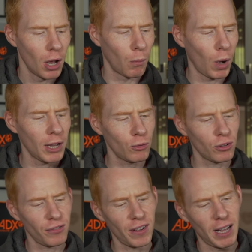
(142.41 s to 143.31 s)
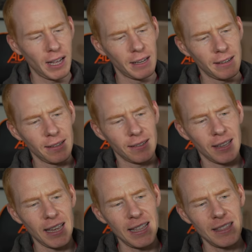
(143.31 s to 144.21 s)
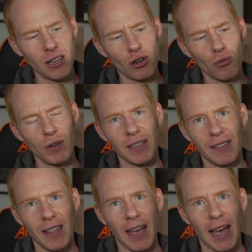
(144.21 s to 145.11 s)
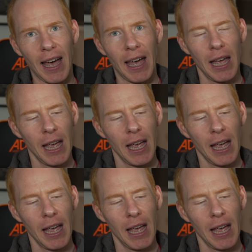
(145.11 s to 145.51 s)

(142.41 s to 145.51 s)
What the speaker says: And what I used to find is that in the crease there,